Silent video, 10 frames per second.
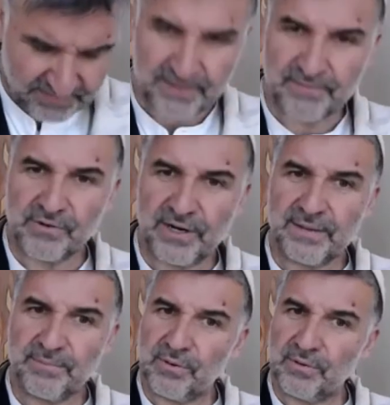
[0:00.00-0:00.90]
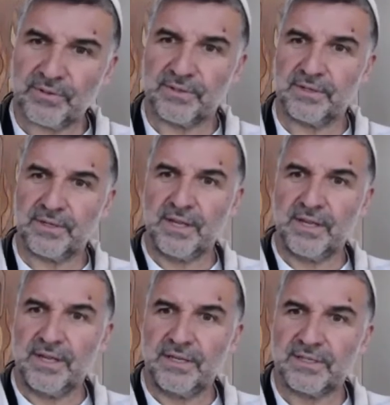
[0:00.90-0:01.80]
really important
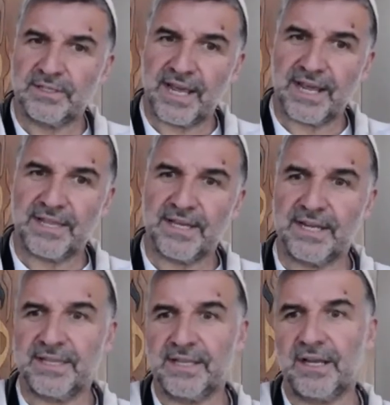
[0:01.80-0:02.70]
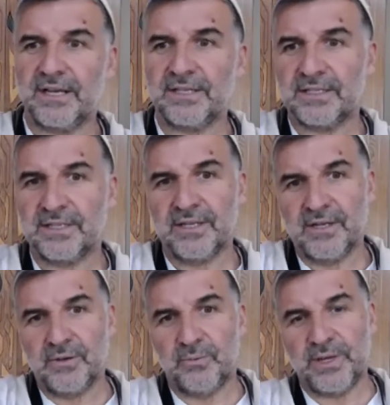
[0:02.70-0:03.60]
to say that in the last
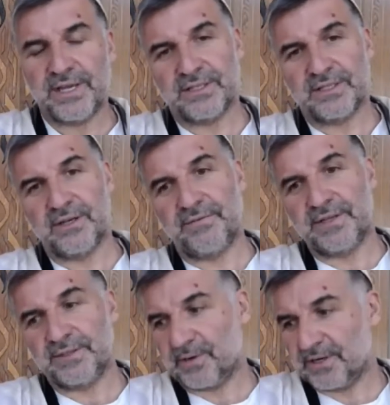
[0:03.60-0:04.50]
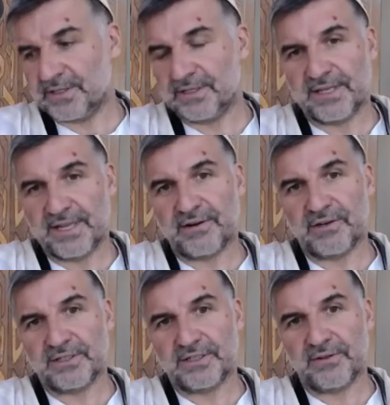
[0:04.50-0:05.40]
weeks of this presidency, there are
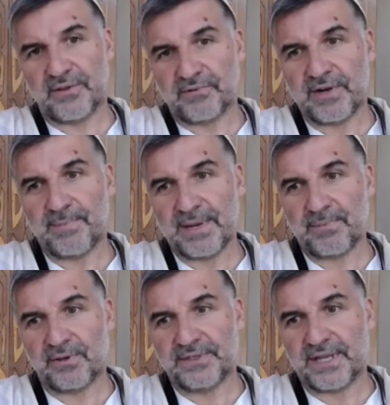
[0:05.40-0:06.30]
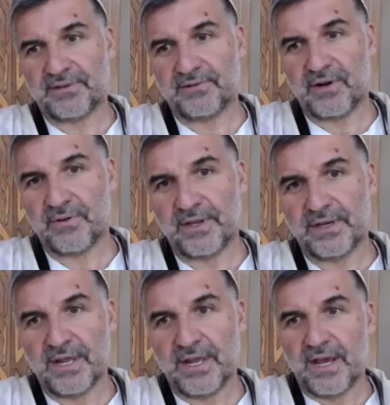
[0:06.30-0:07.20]
still 3 people on death row that
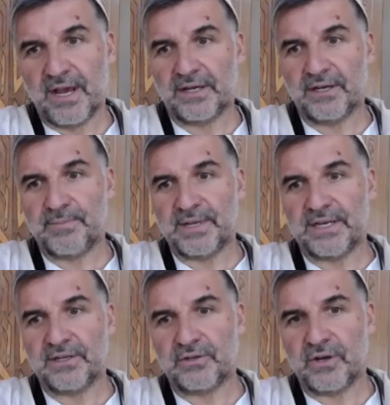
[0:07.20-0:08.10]
are going to be